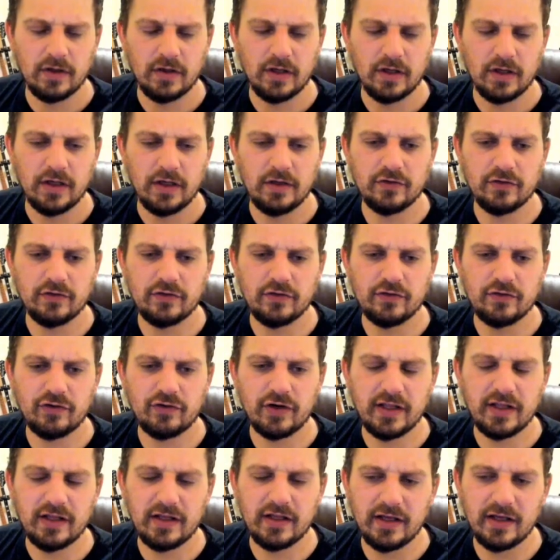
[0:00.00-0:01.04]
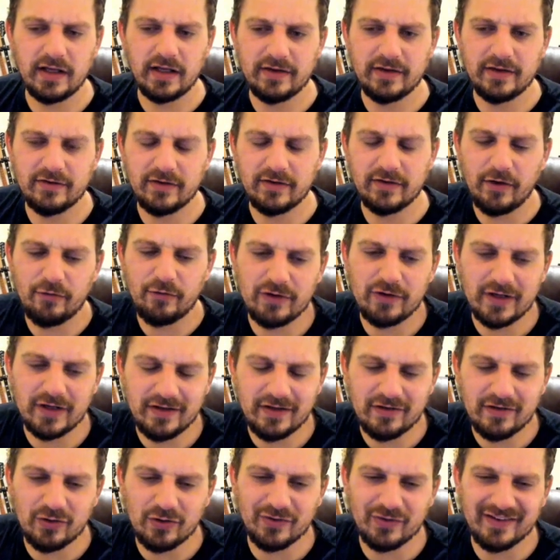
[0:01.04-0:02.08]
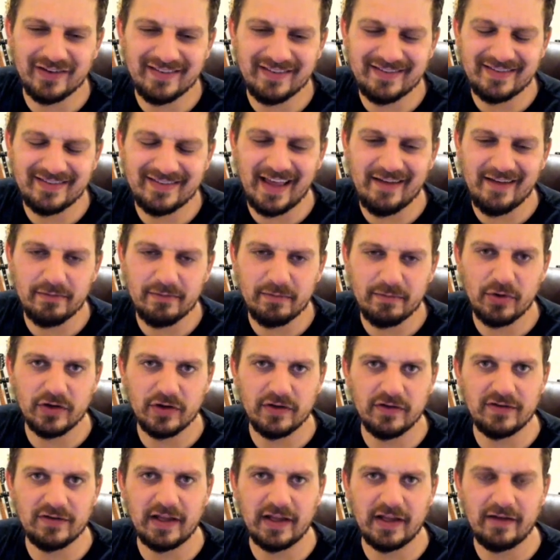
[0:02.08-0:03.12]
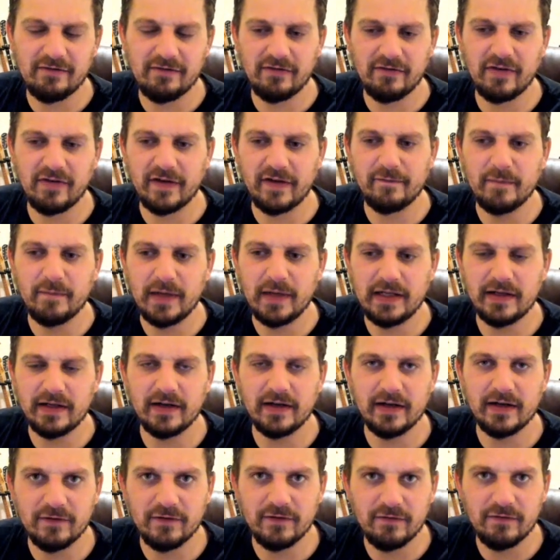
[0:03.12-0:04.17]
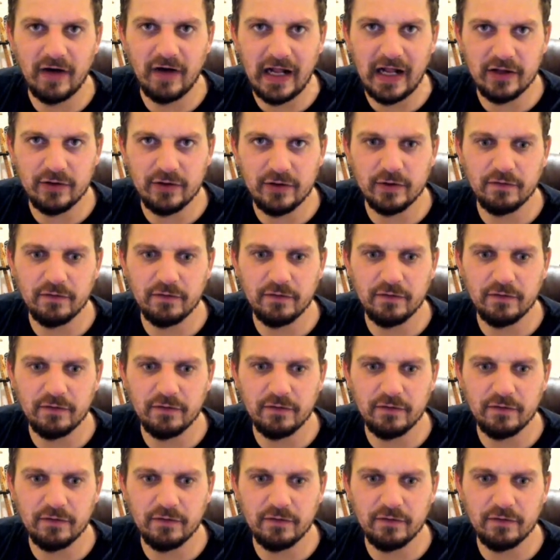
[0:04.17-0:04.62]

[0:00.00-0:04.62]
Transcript: He's a striker. His release clause is 7.75 million and he's valued at